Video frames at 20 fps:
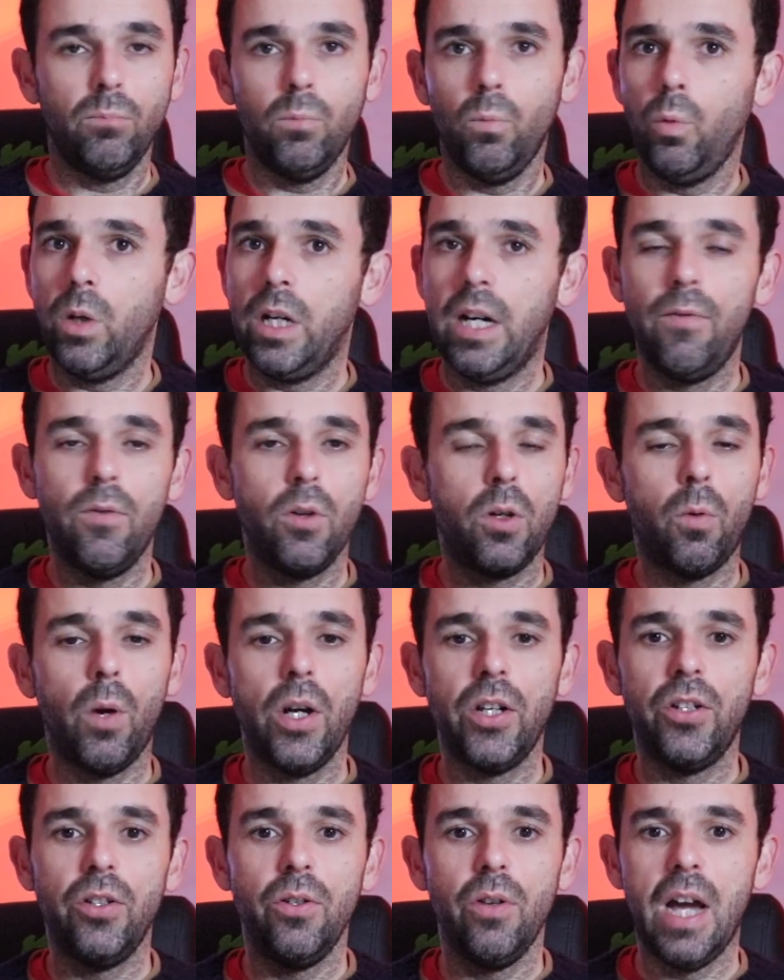Whatever
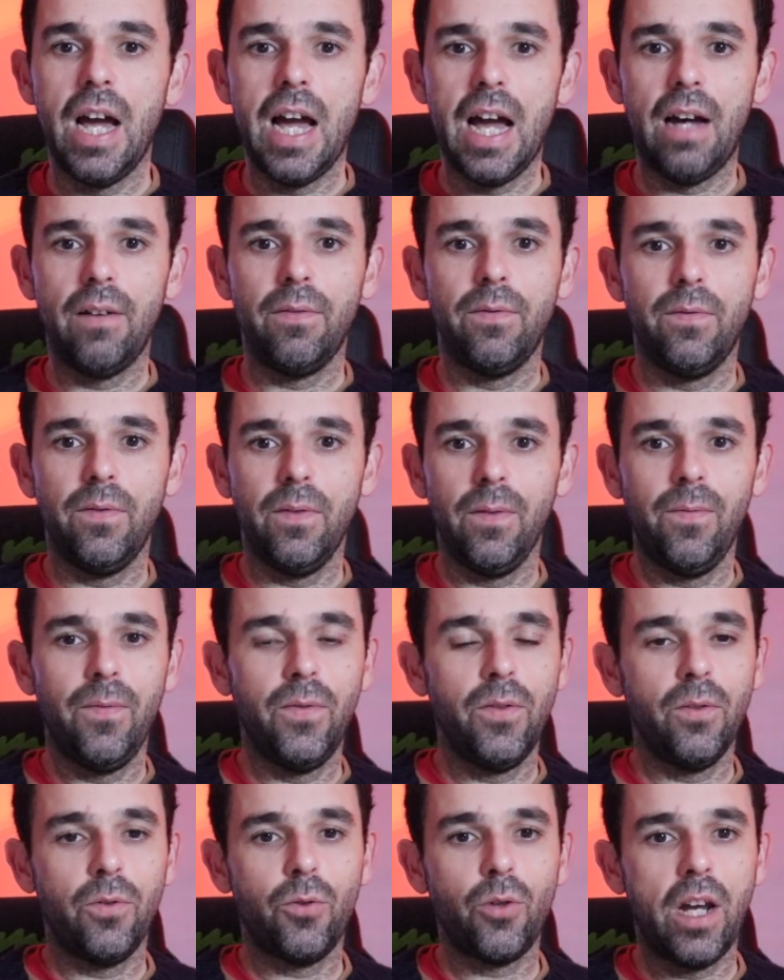question you have,
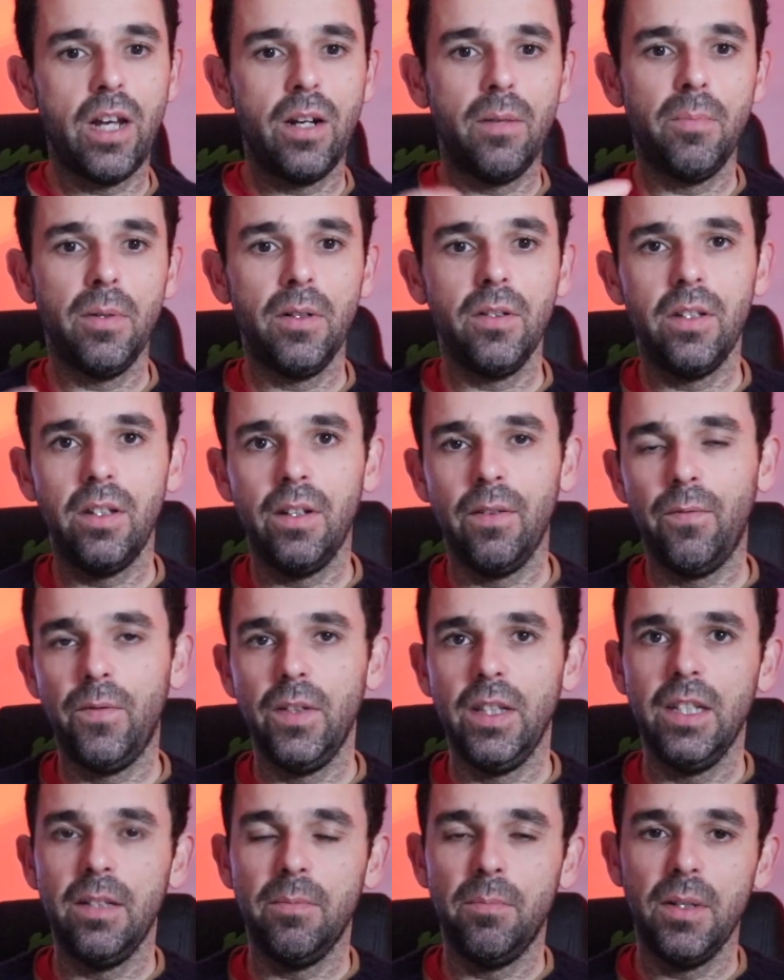if you're trying to build an
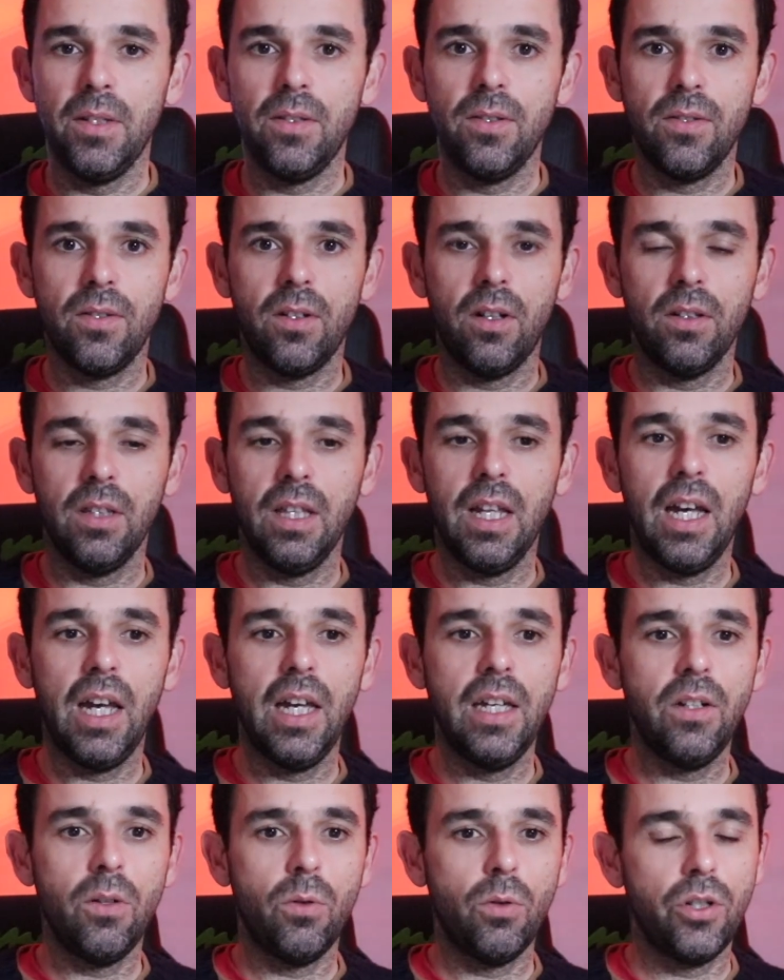affiliate business
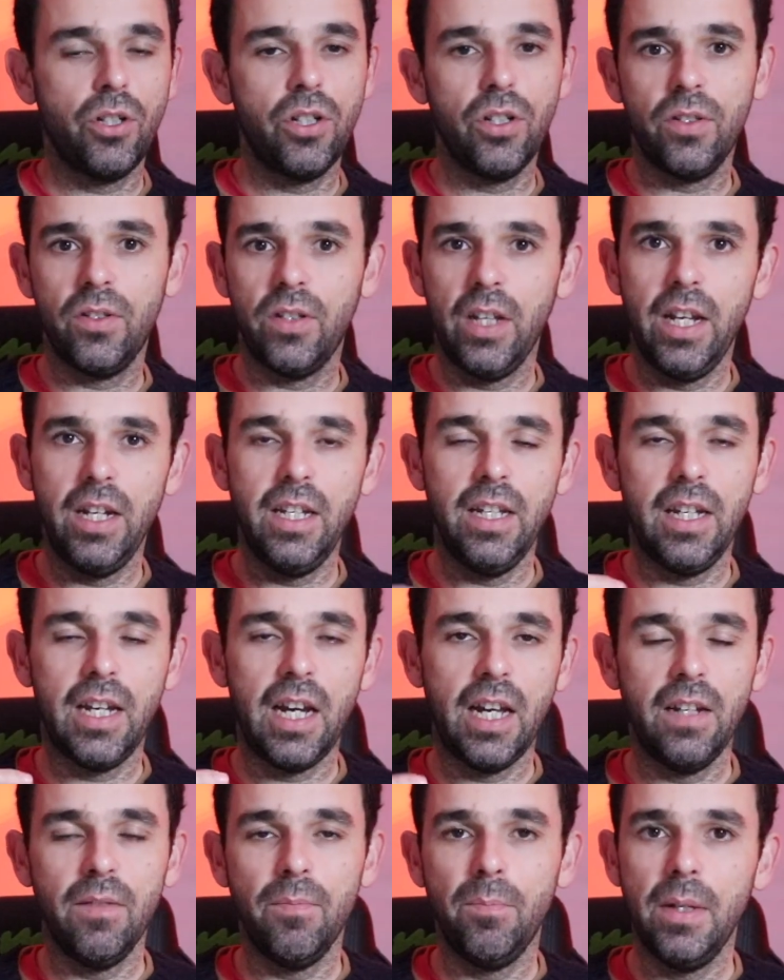online or just any
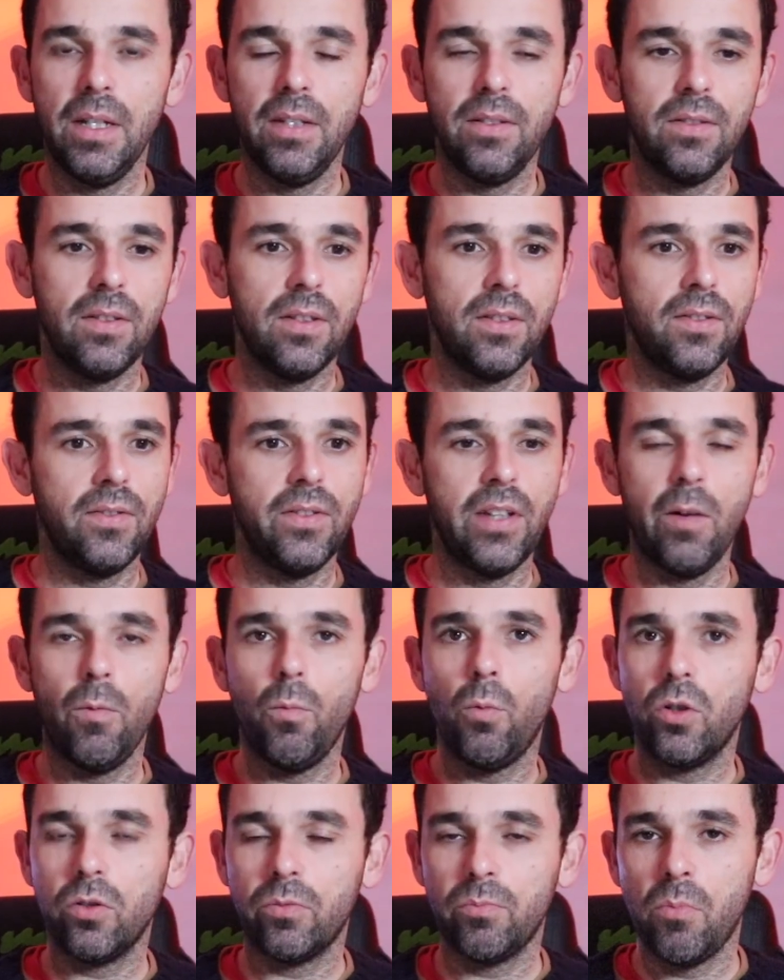kind of business,
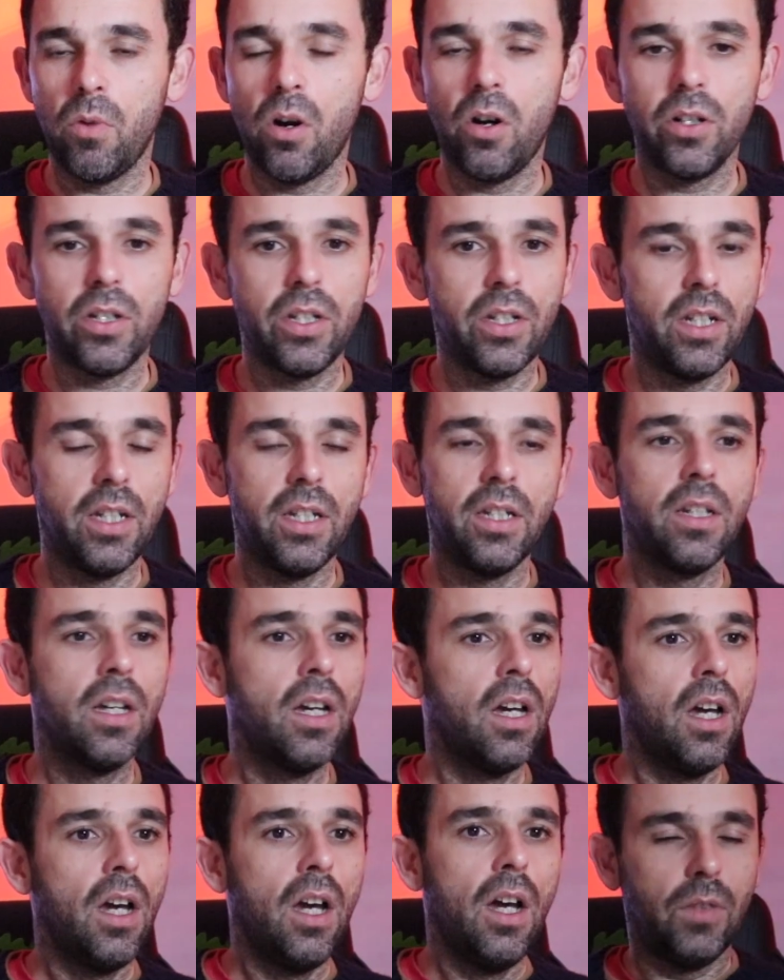network marketing,
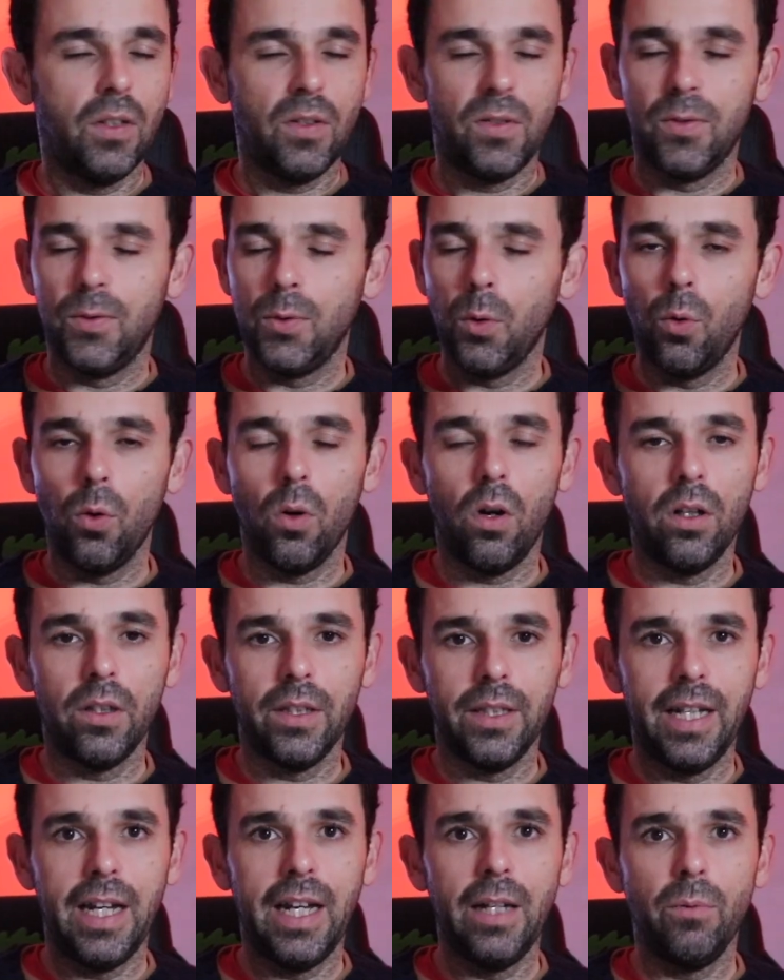a store
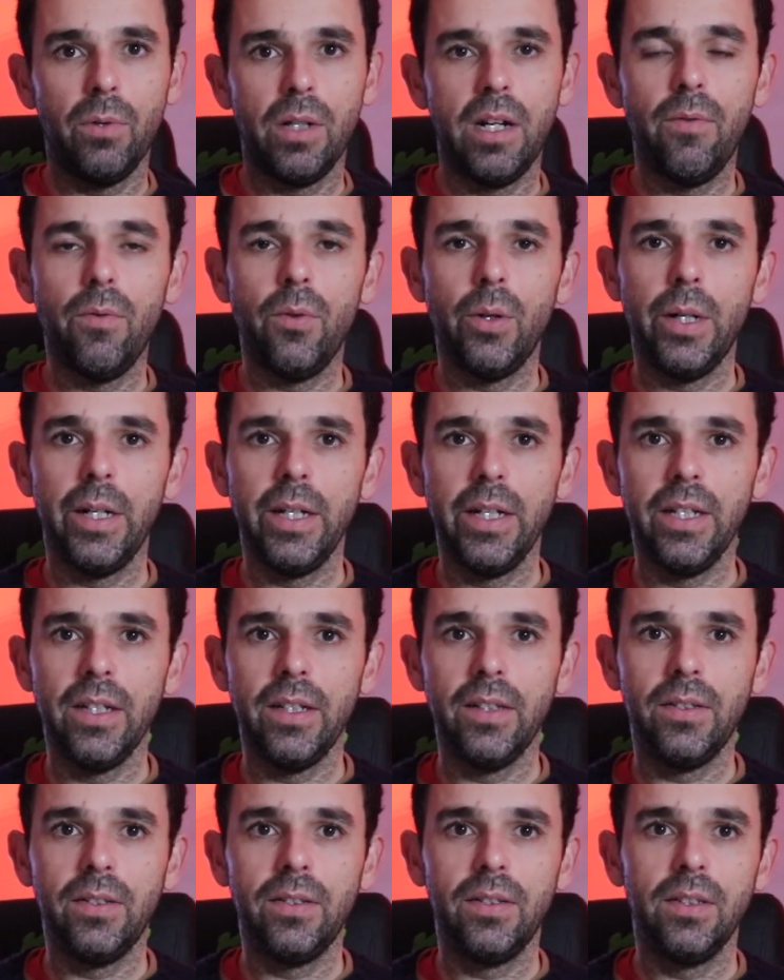online, whatever it
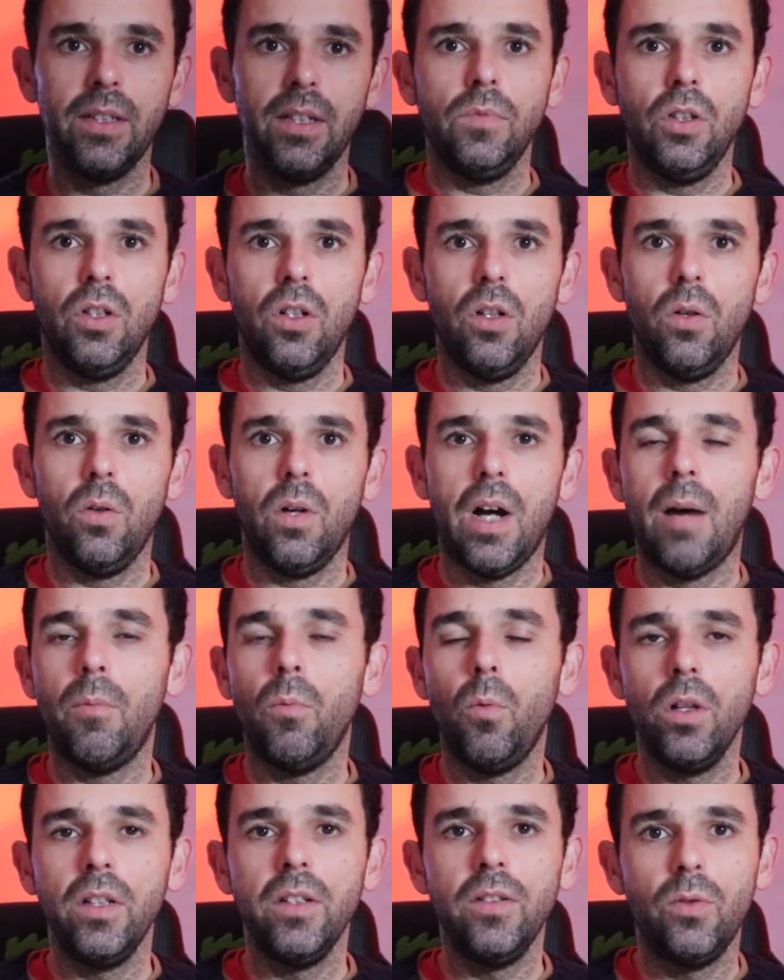is,
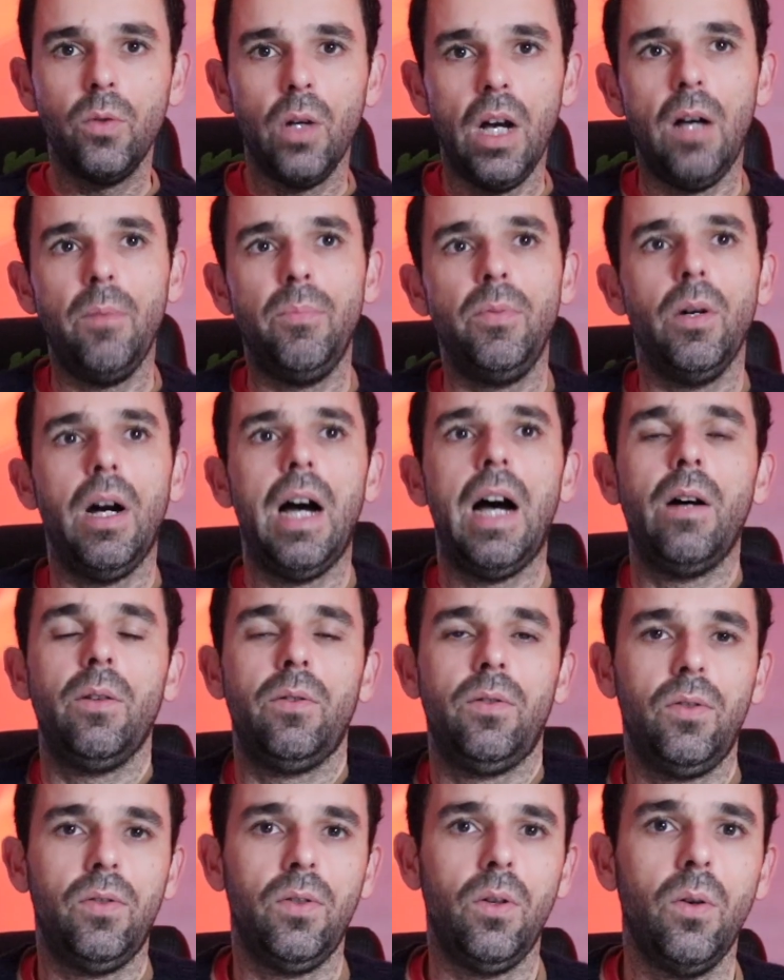I'm willing to help you
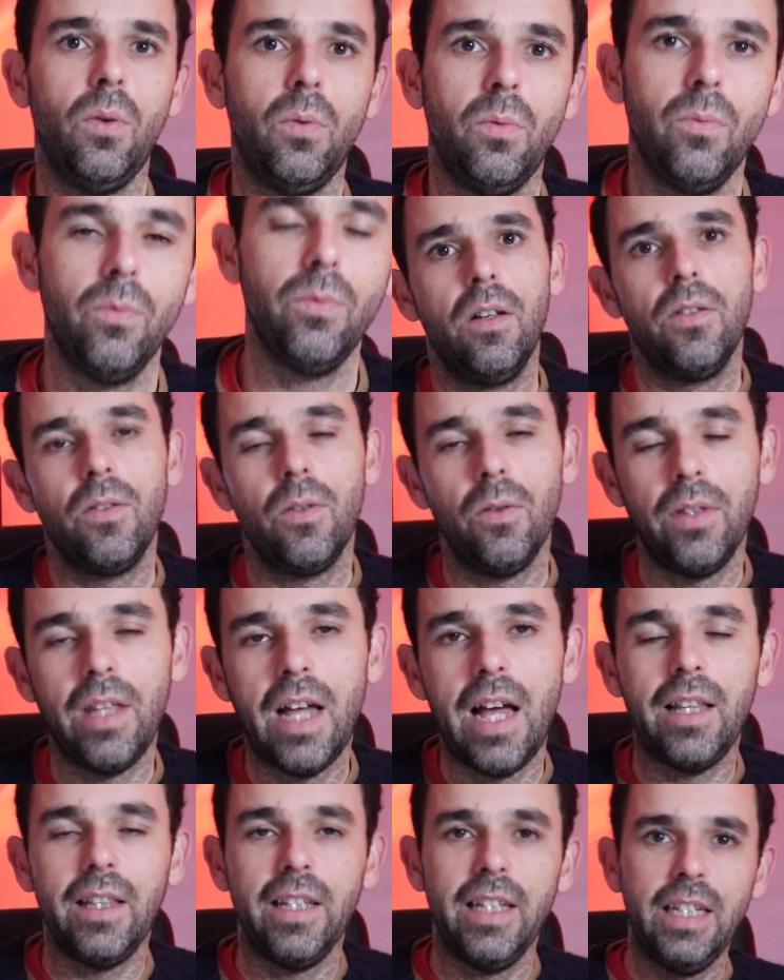out. So
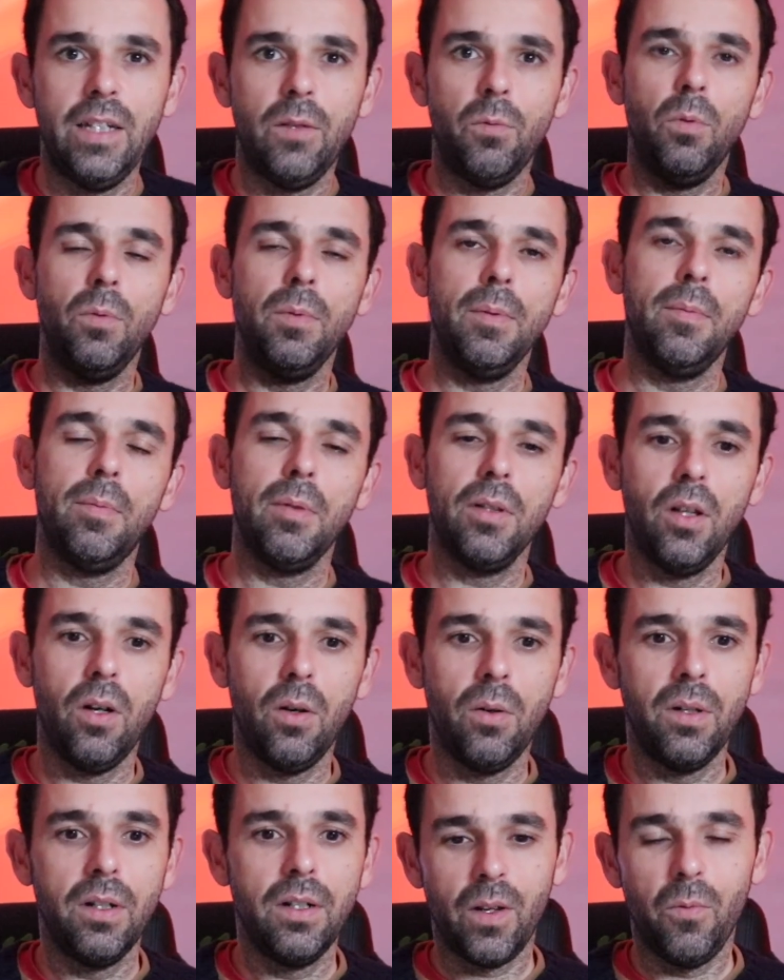that link will be
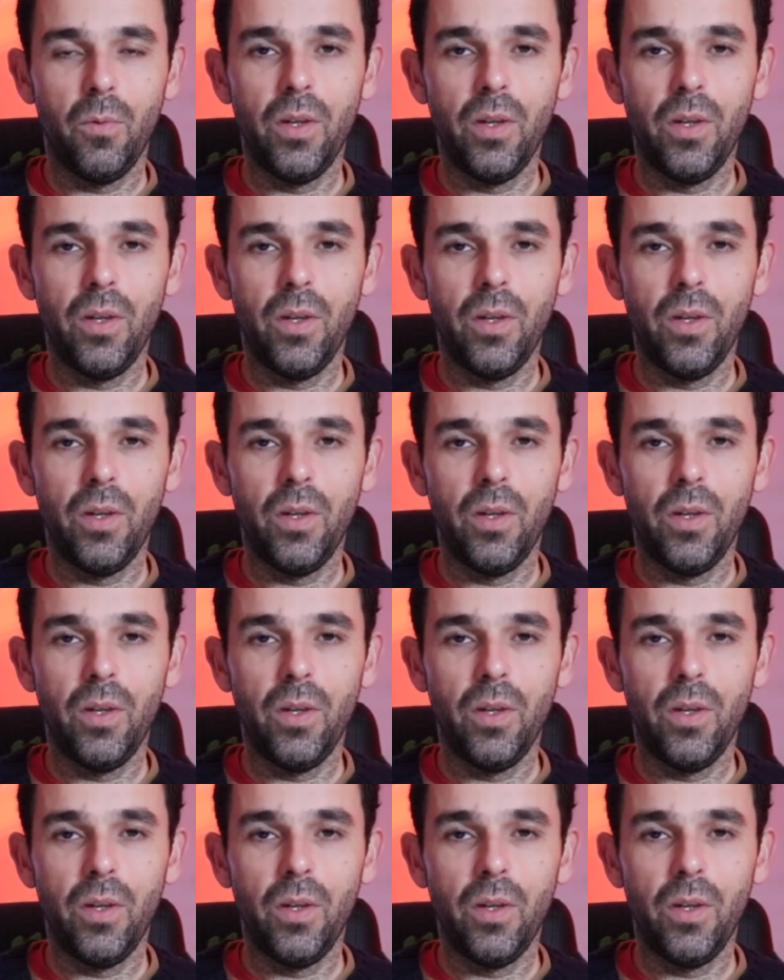below.